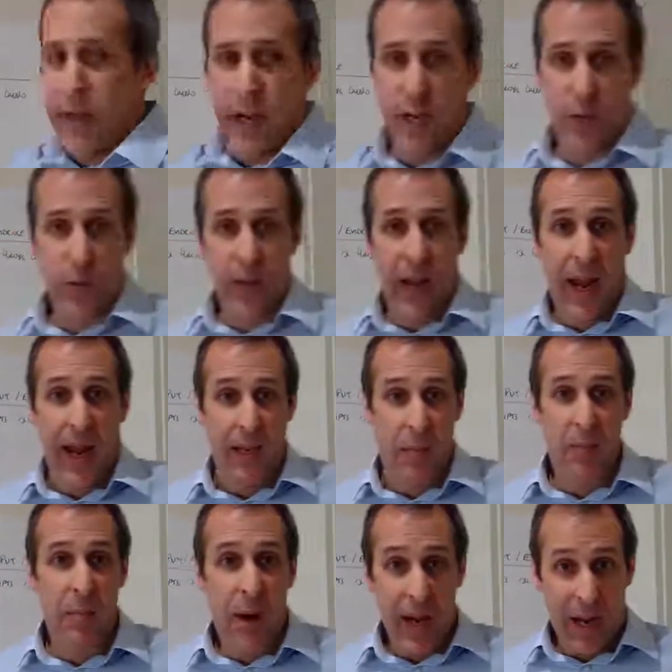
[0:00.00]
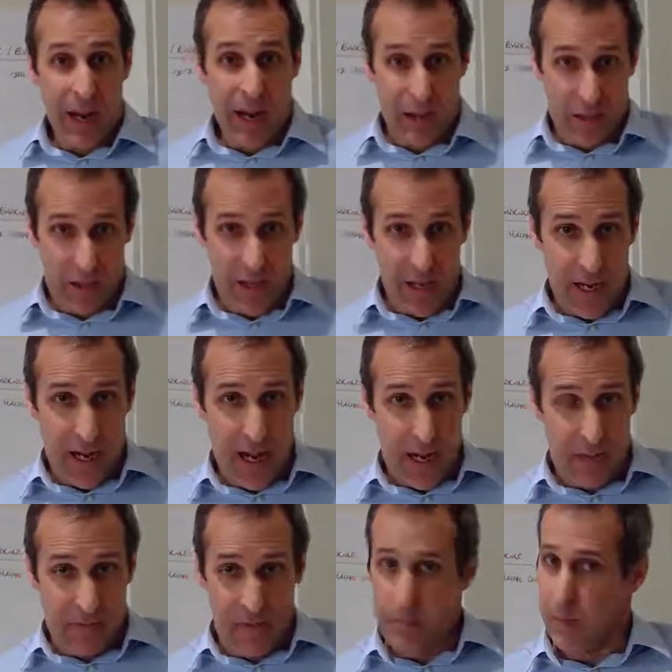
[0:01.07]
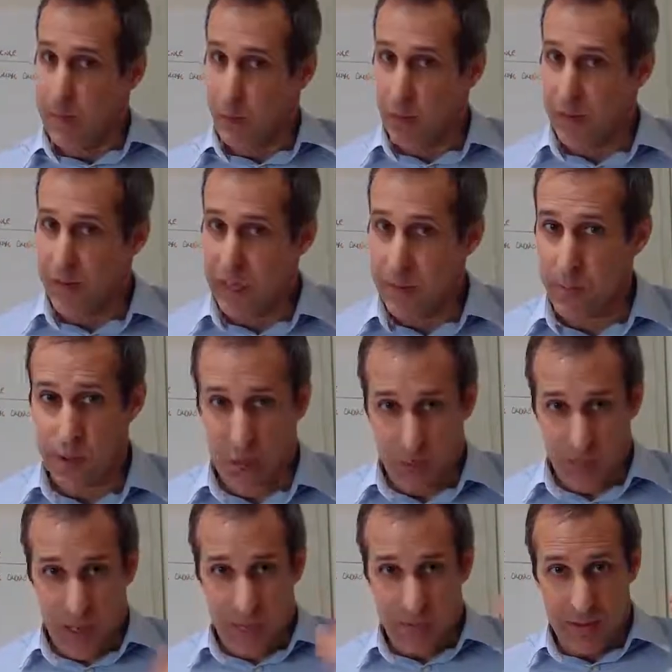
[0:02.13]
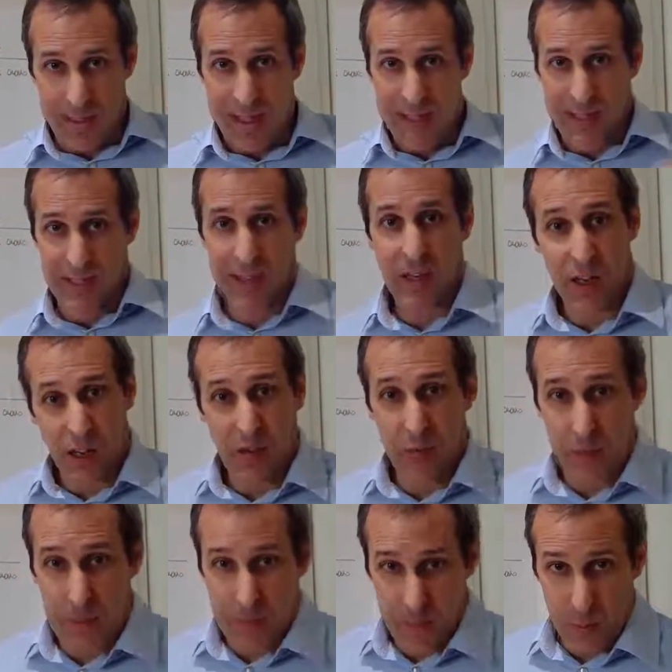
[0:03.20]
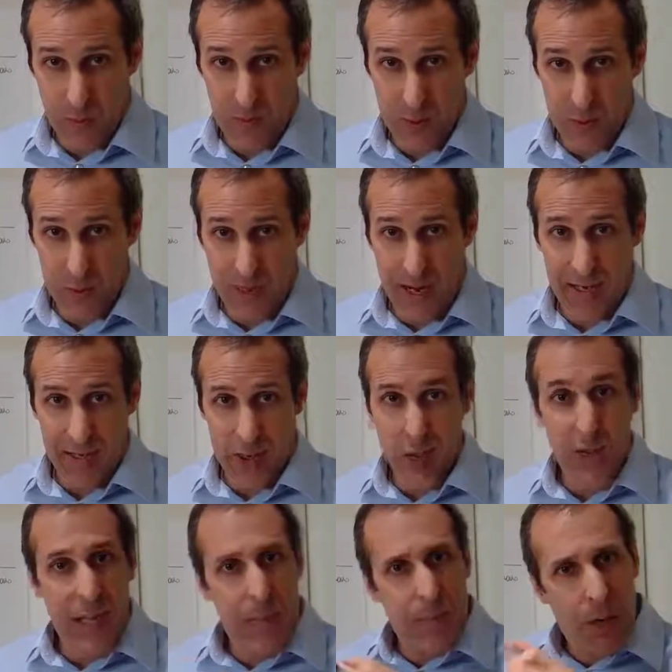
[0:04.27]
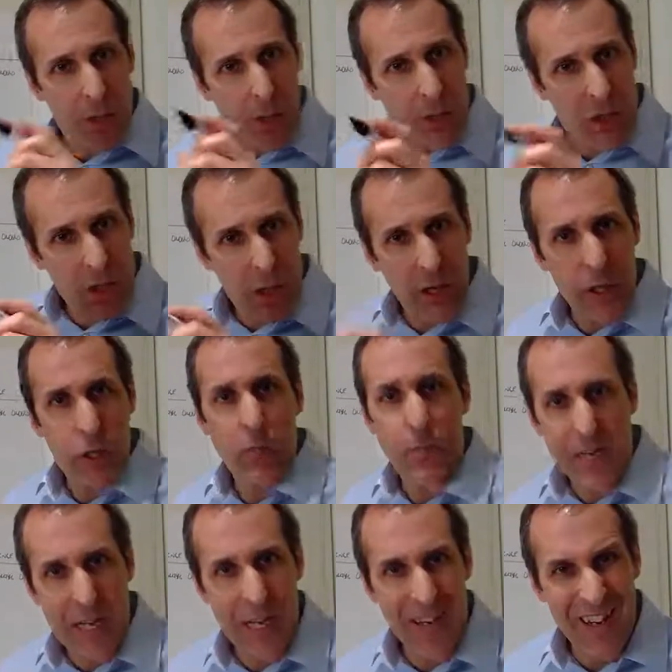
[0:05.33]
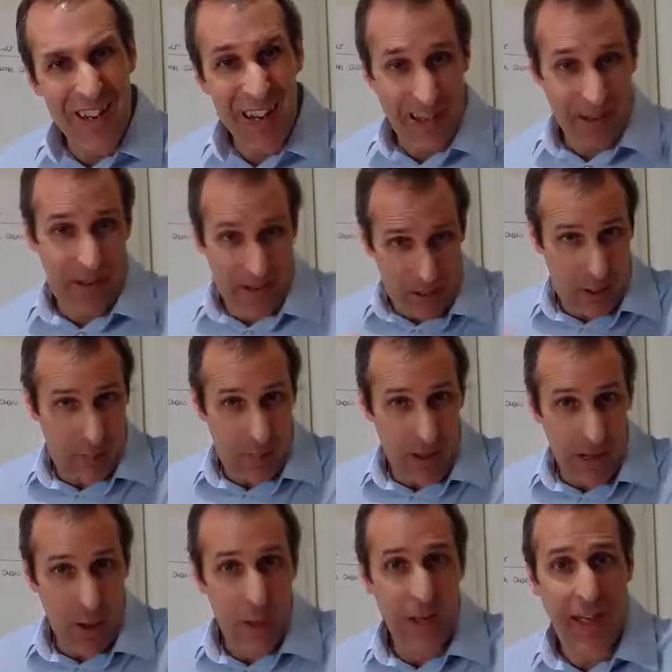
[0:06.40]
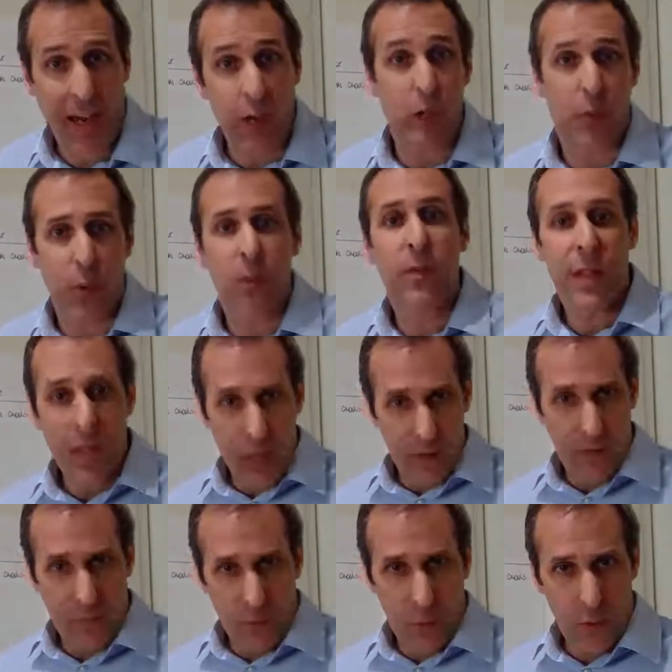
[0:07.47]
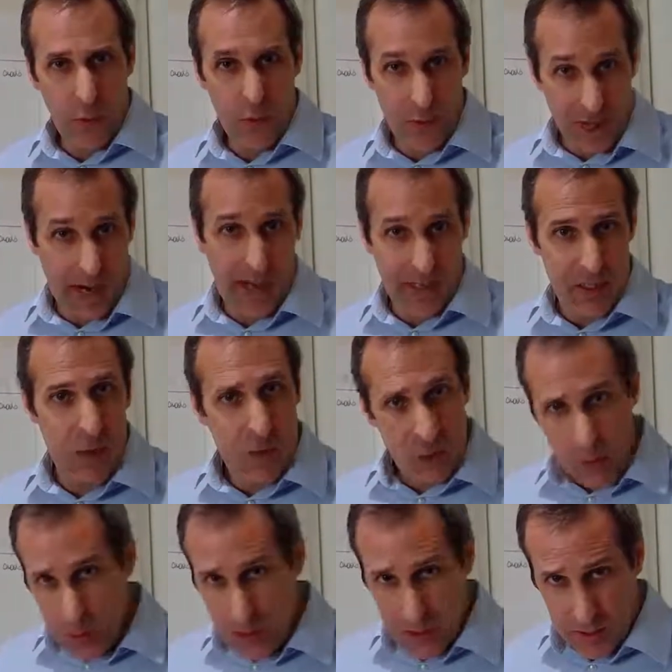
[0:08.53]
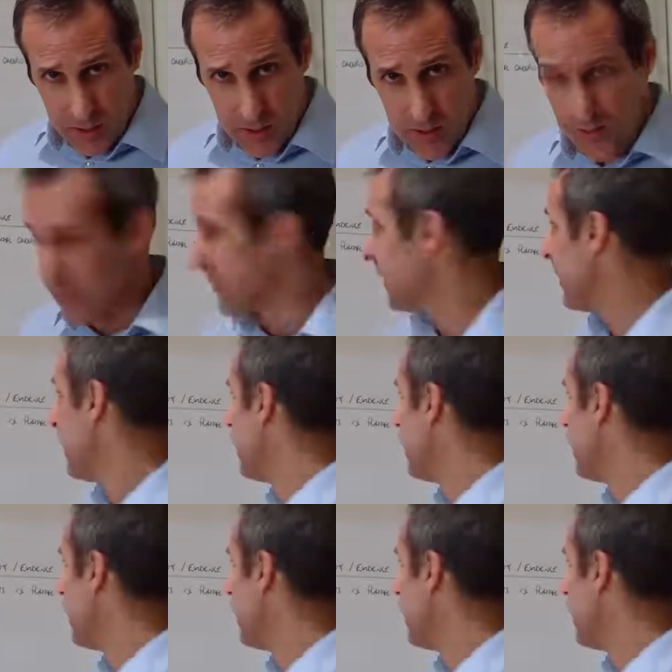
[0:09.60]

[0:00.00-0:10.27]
Issuing a hat, we might actually have, they might be quite valuable. So you might have a list of the people we've issued the hats to. They might well sign to be held accountable for the hat, not losing the hat.